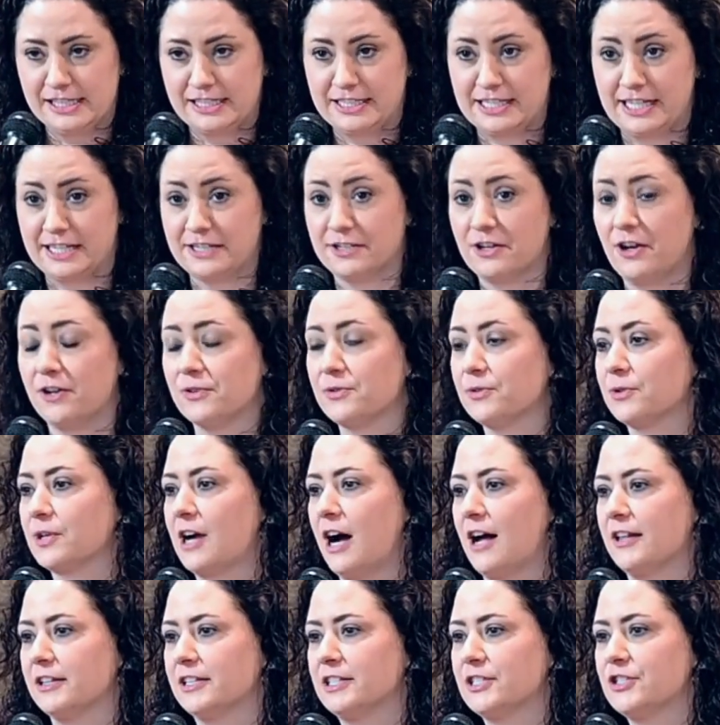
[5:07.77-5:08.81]
dated all through
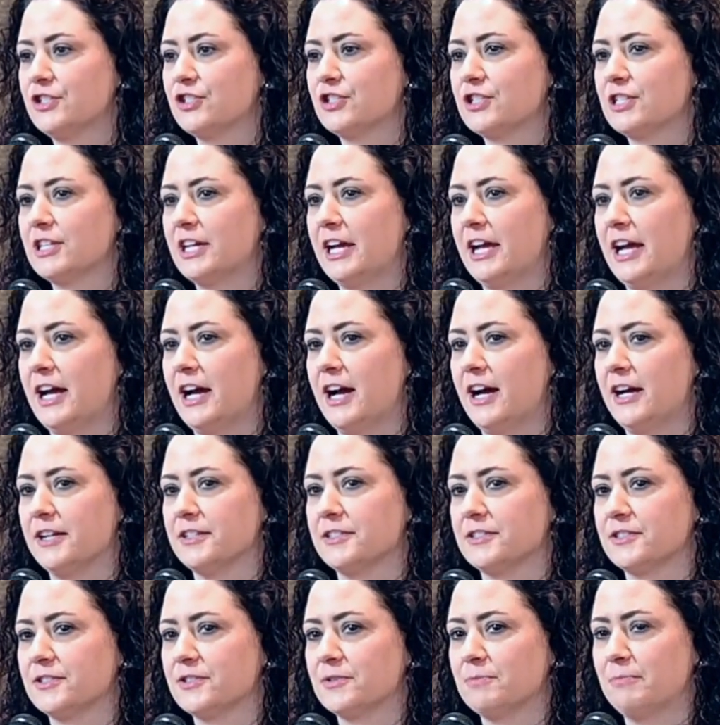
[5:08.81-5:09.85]
college,
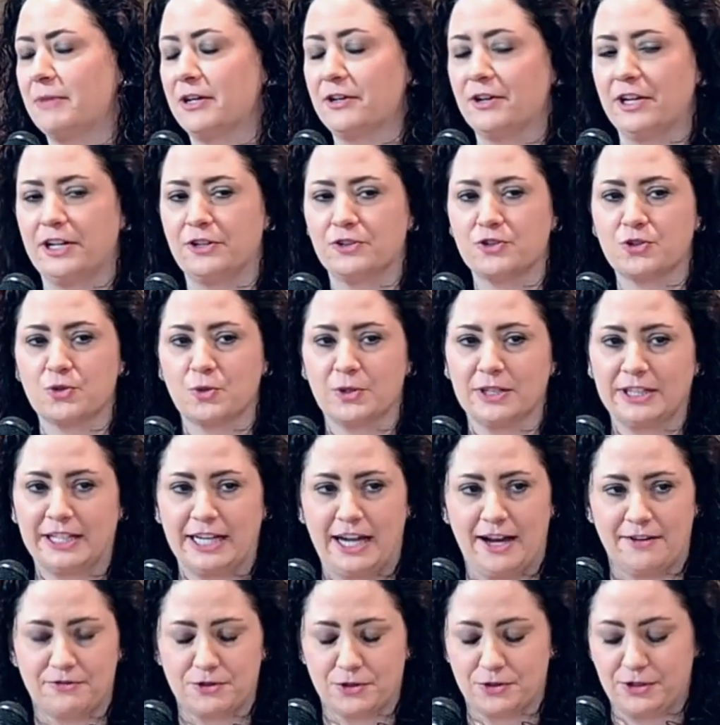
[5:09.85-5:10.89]
and married
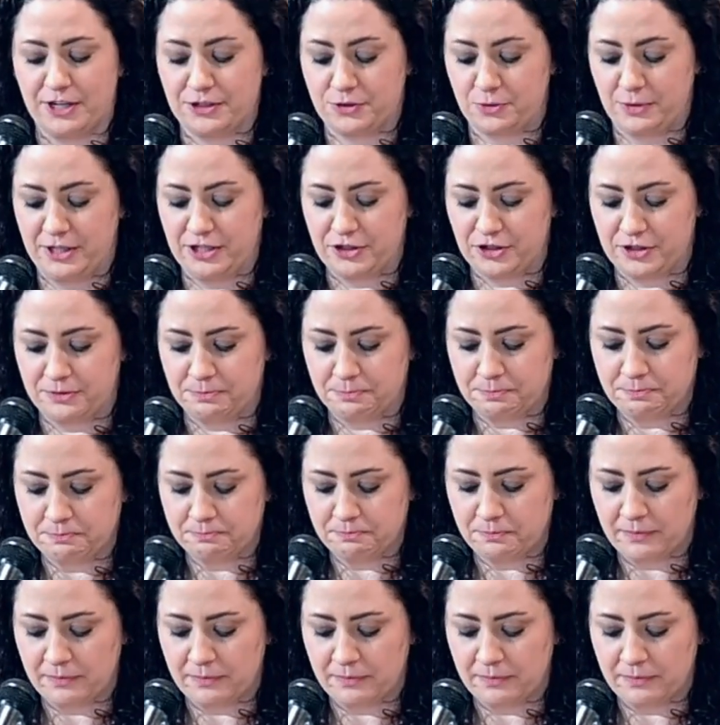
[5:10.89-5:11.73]
shortly after graduation.